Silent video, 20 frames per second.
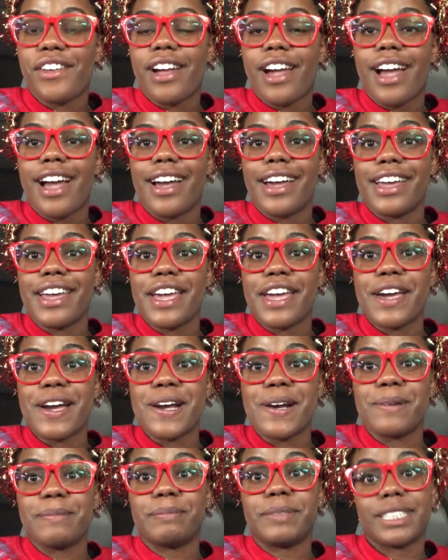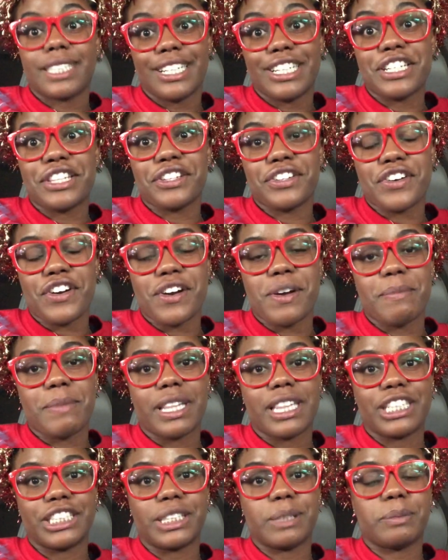I am sitting in the car on my
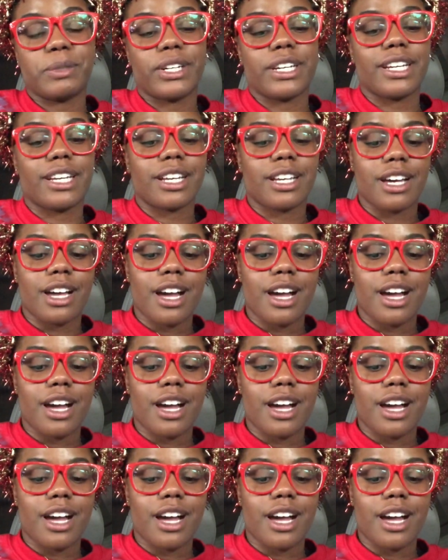lunch break.